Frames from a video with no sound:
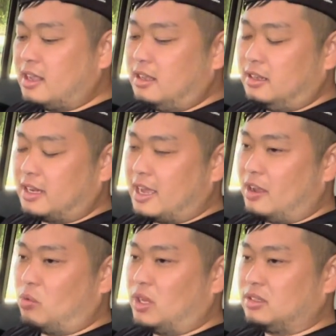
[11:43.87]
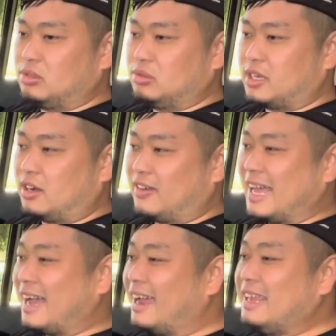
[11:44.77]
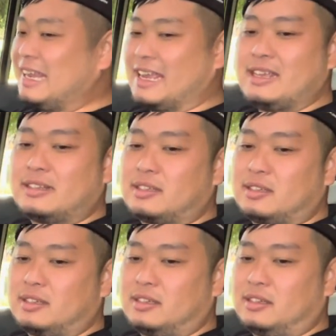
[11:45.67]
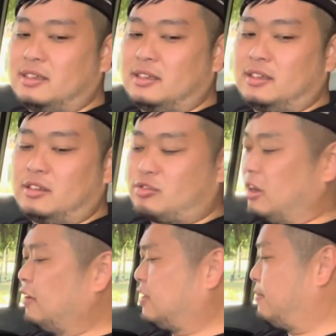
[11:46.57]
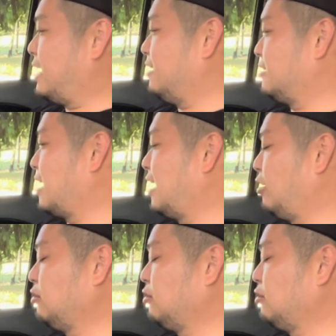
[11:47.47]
that I want to kind of highlight straight off the bat is how